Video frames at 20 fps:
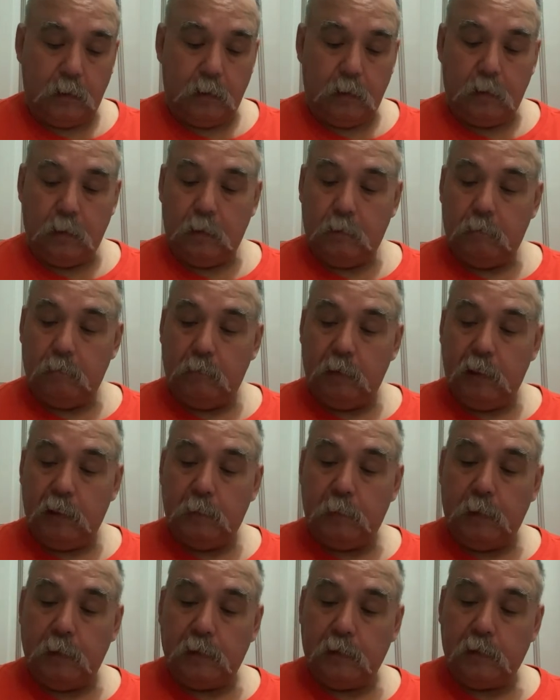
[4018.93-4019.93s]
these pieces
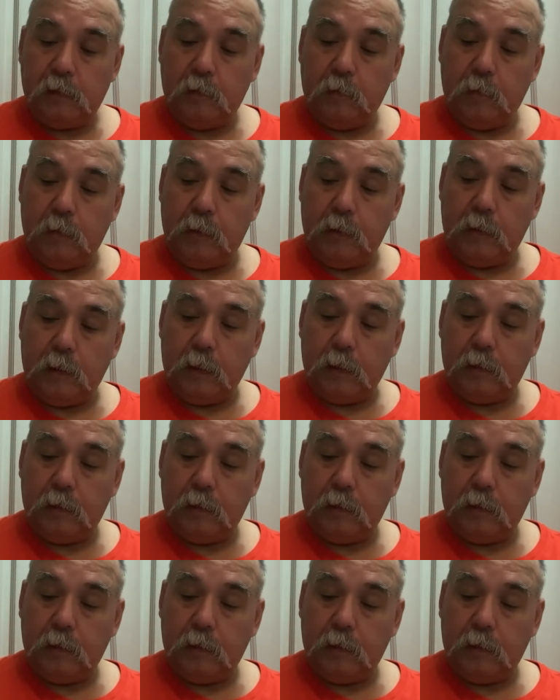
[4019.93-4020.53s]
go in like